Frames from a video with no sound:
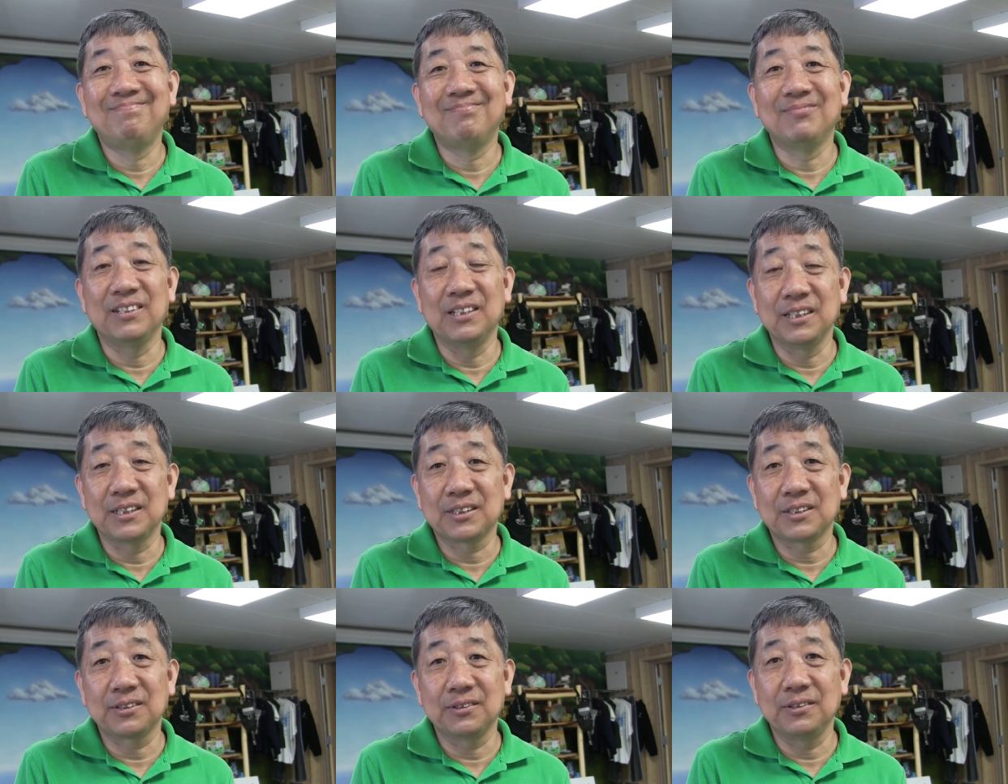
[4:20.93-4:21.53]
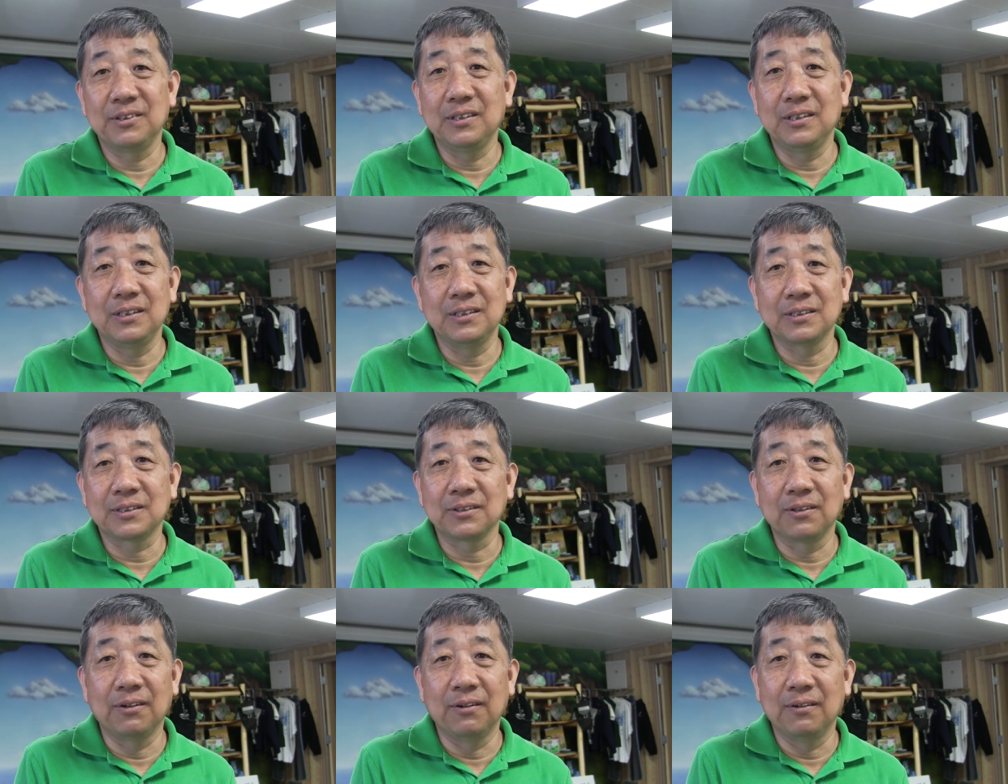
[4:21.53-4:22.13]
It's,
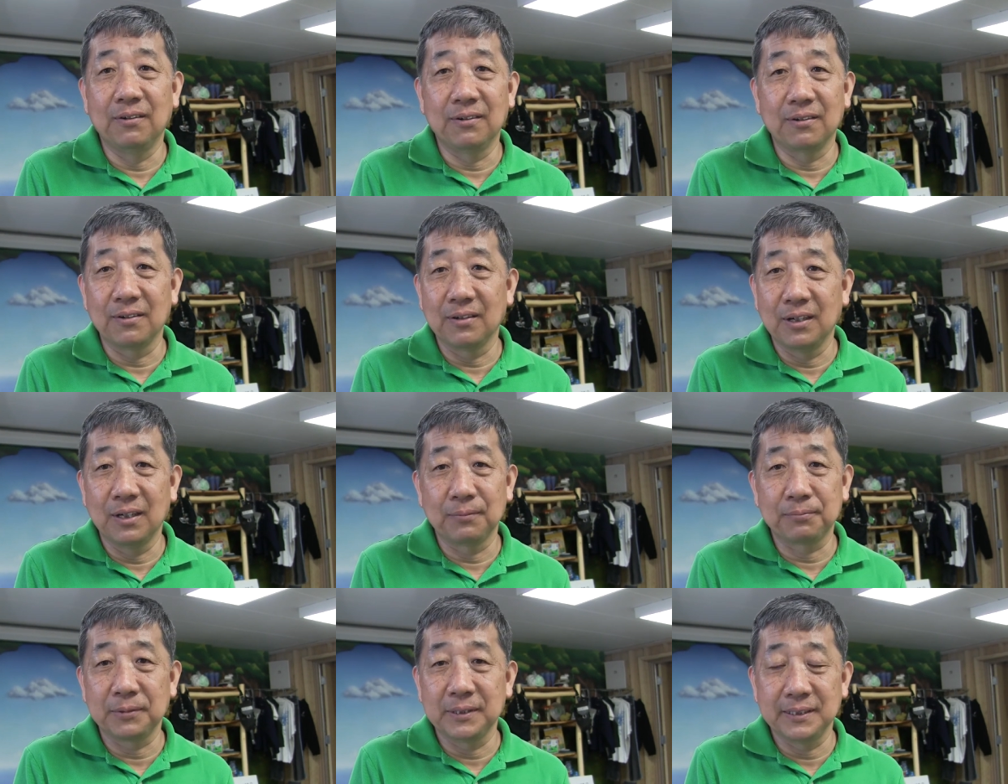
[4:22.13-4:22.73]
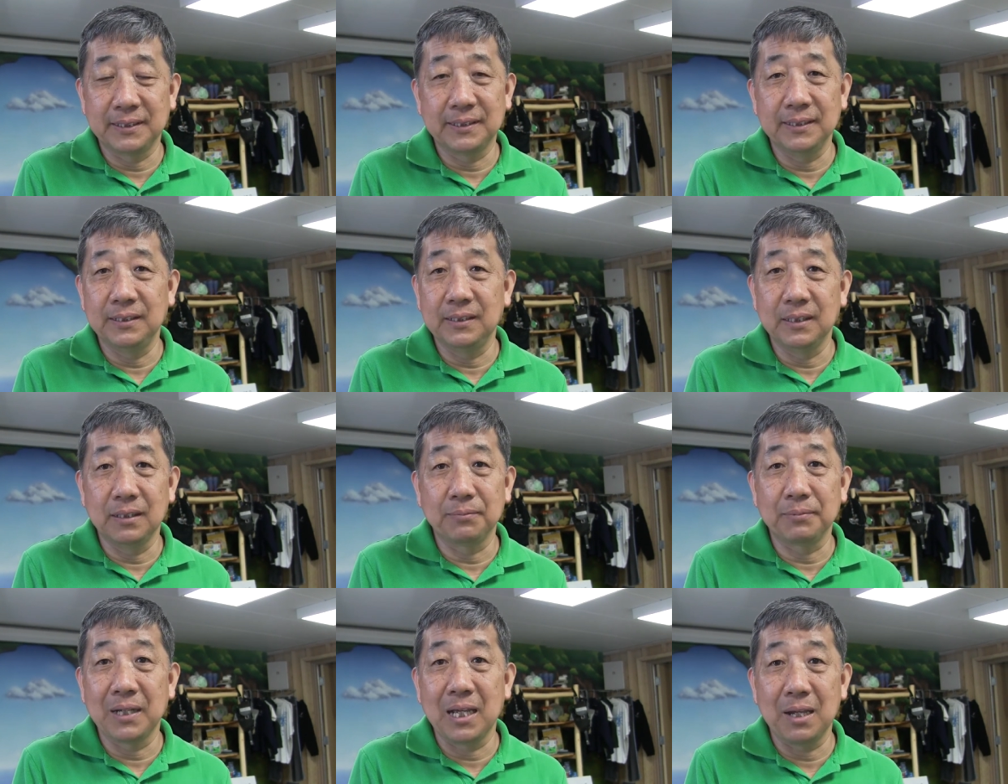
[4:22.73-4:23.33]
it's all up to the City
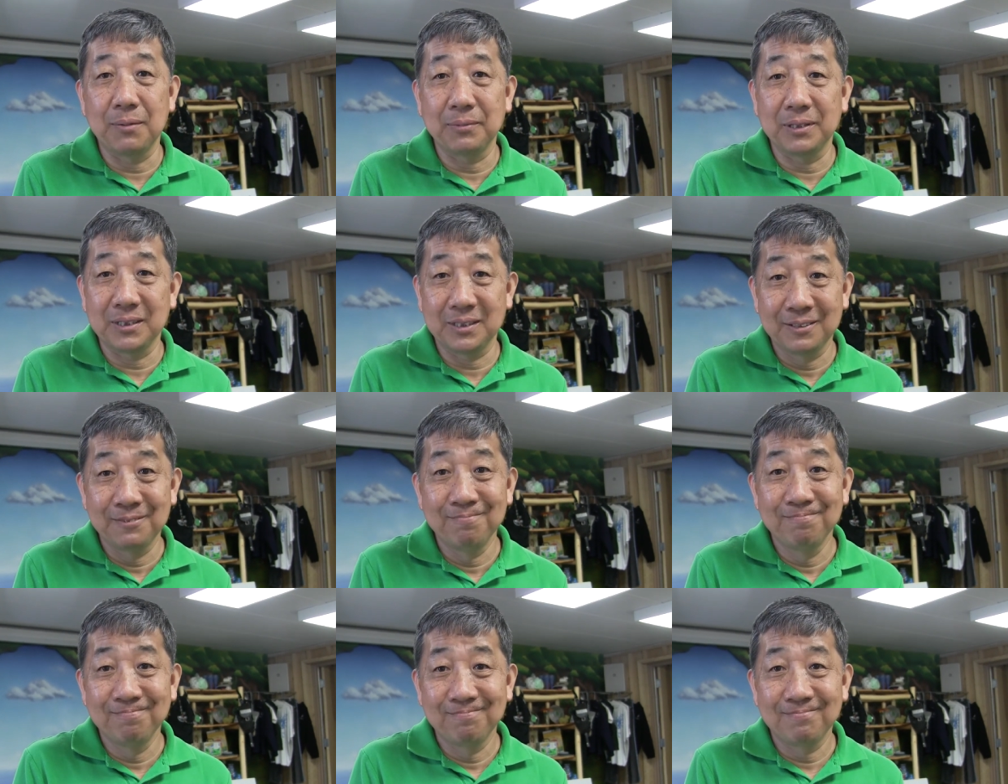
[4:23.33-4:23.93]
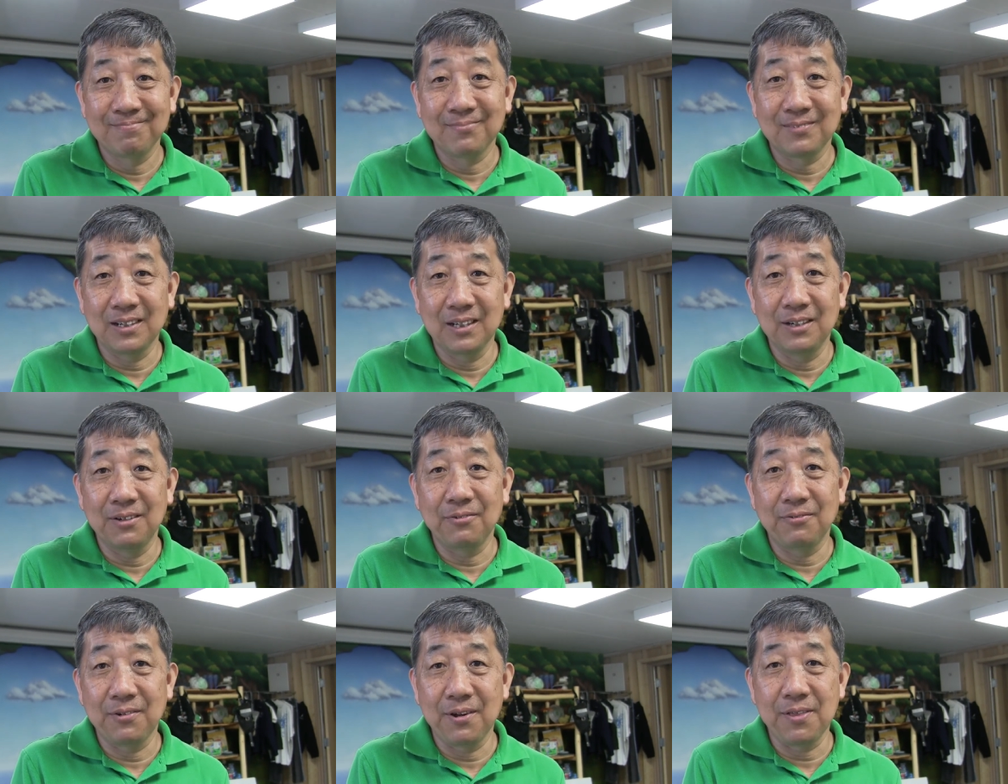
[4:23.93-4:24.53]
of Hammond, yeah,
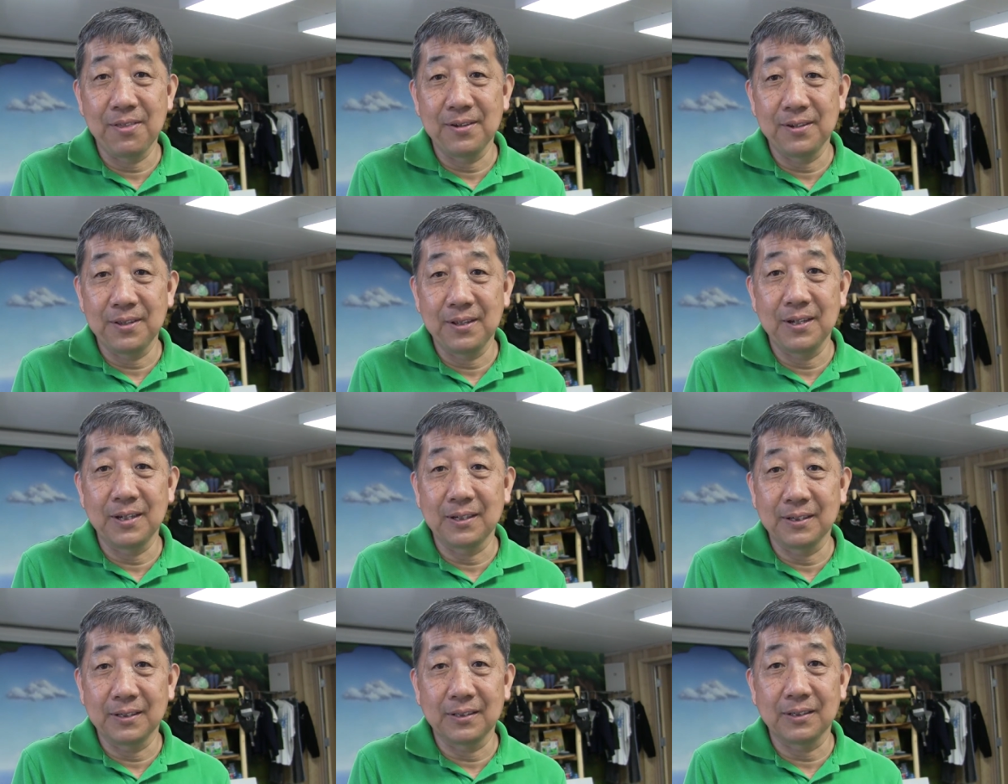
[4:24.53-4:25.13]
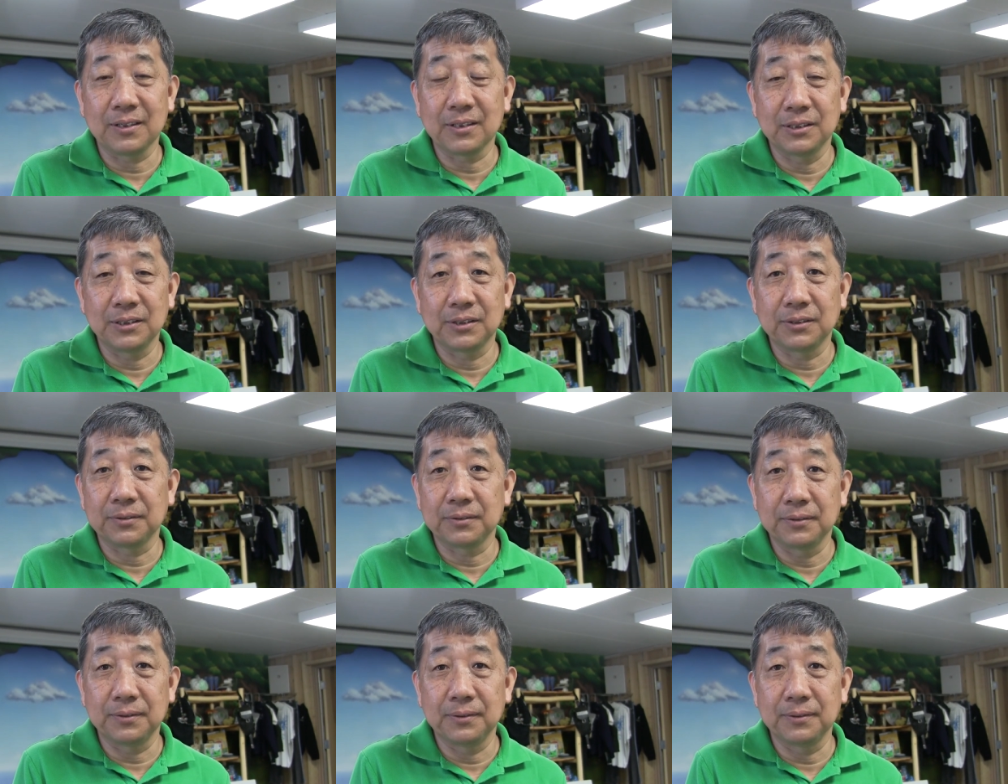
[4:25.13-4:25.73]
whether they're going to
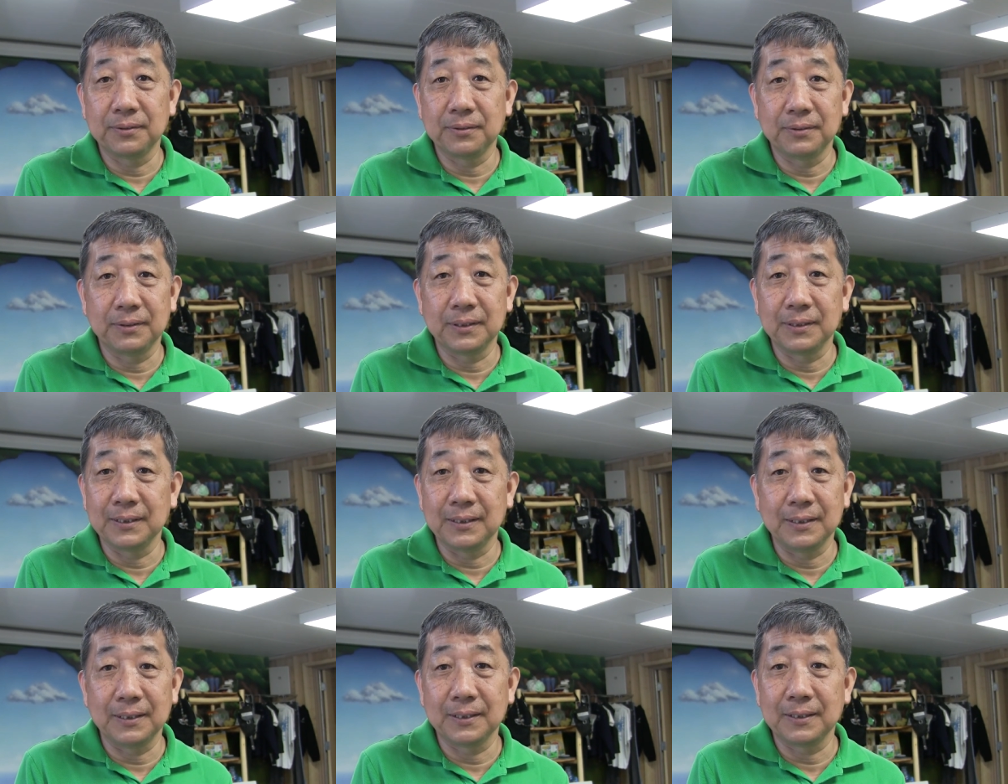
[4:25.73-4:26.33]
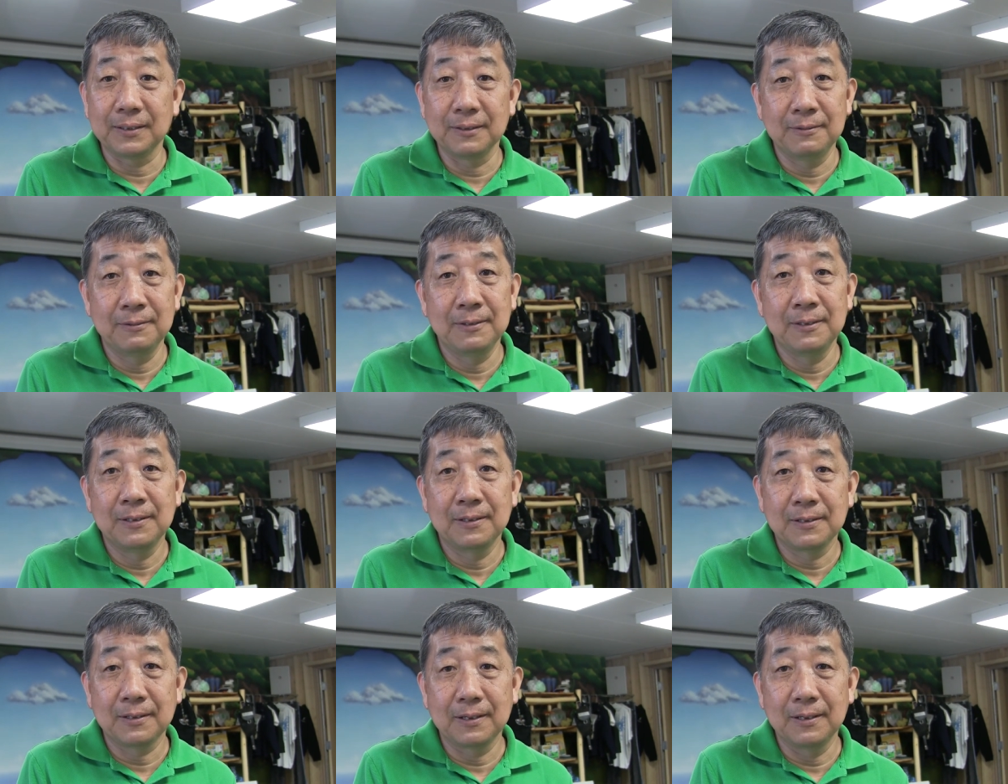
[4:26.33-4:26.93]
control or not.
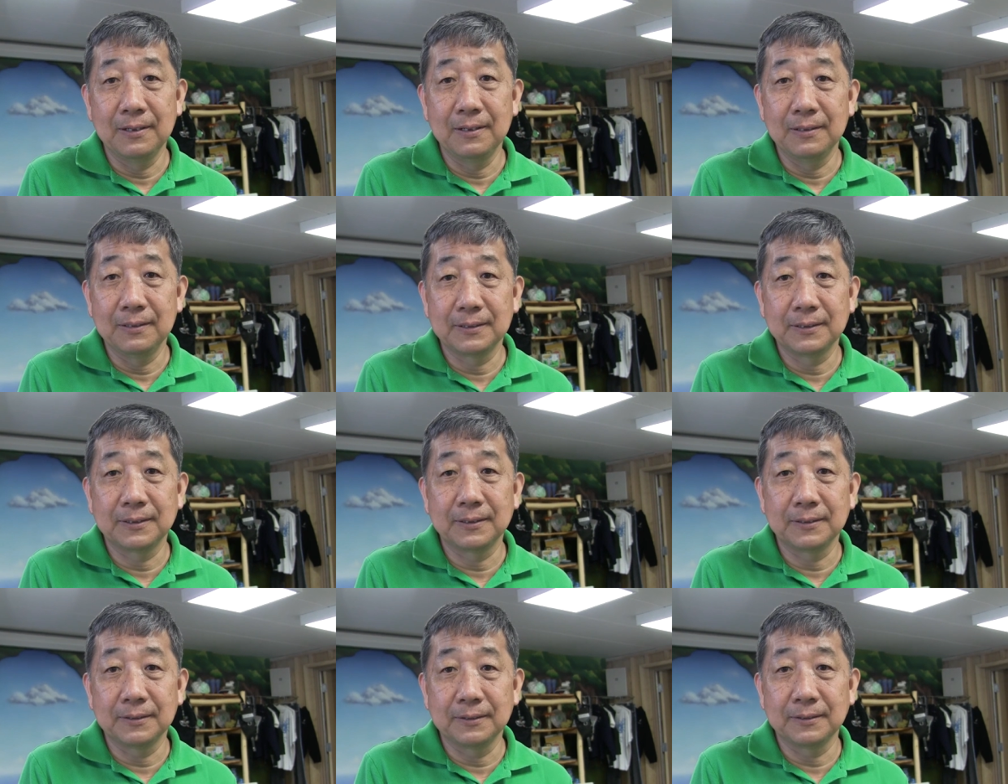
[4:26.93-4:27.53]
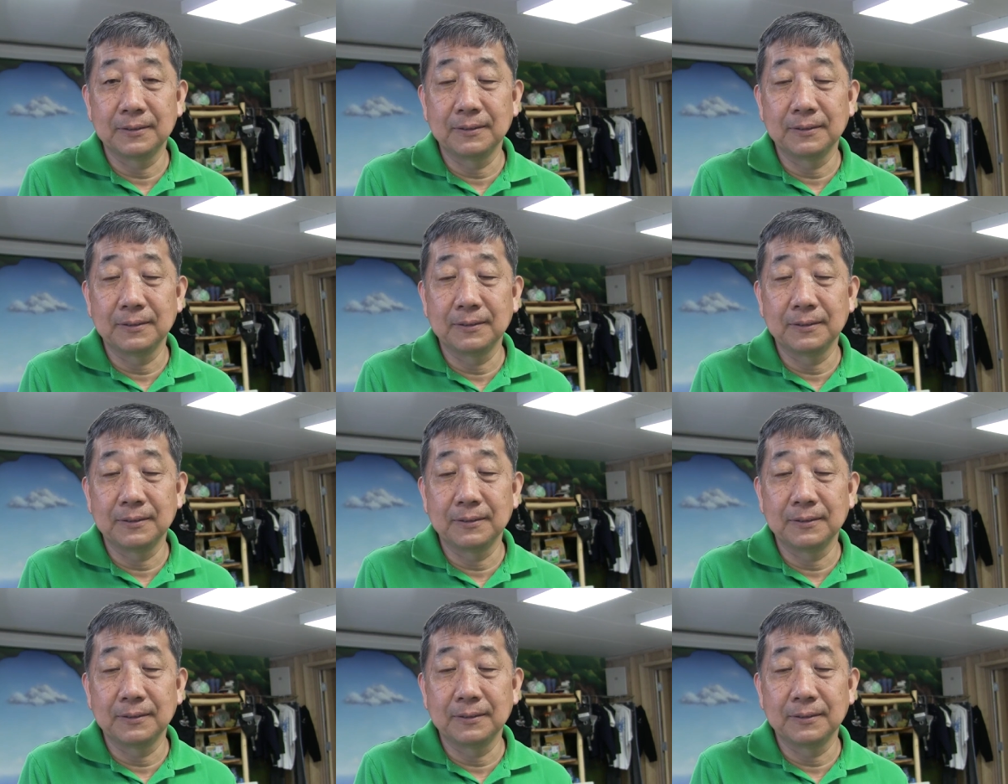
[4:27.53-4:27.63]
Yeah, so,